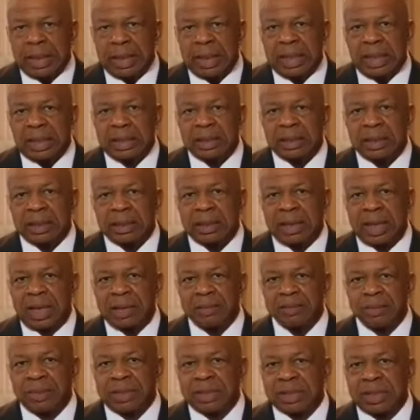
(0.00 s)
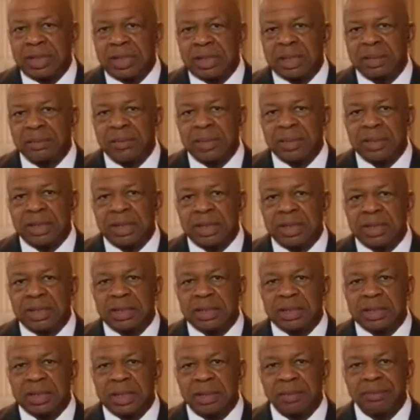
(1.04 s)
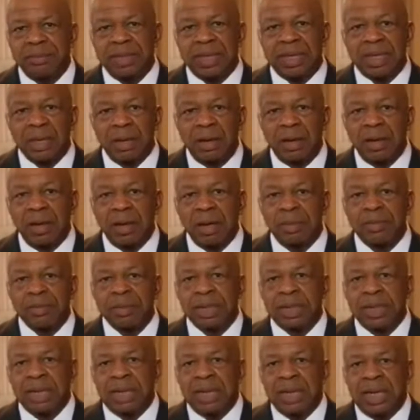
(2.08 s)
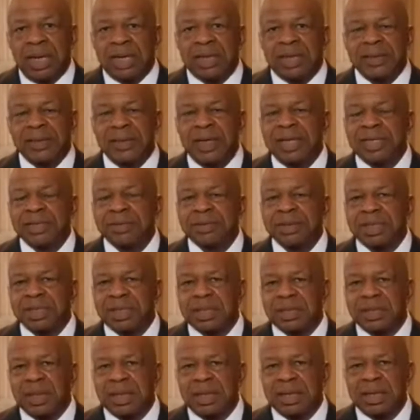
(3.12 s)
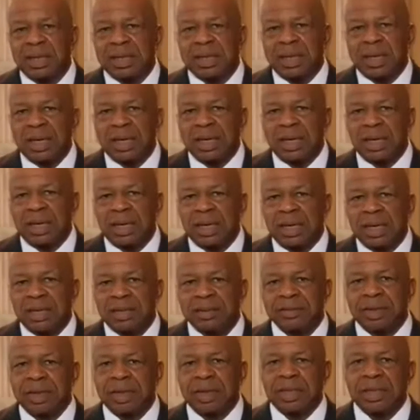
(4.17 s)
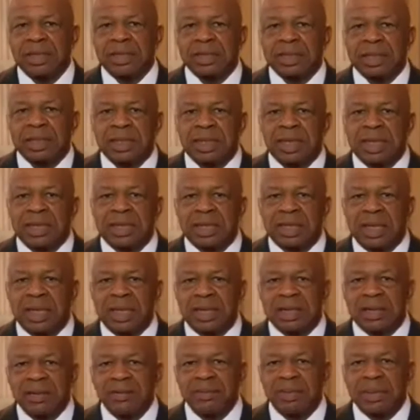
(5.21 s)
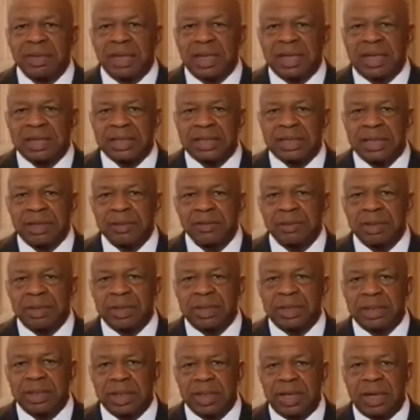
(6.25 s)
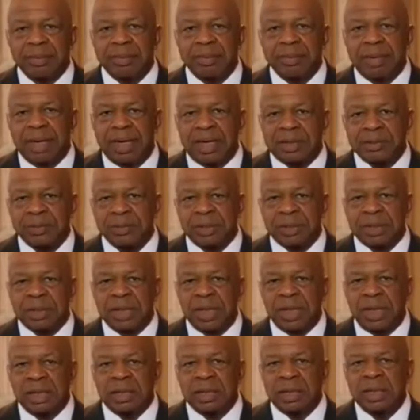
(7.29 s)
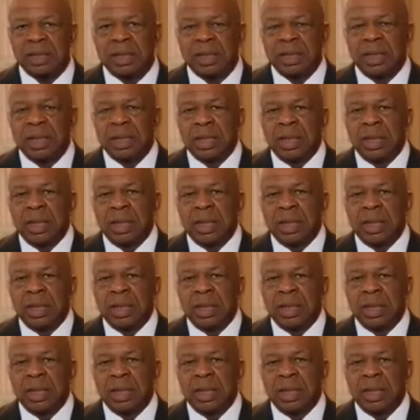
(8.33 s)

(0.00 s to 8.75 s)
And we see communities being harmed. And the interesting thing, Andrea, is at the end of last year when the compromise was done,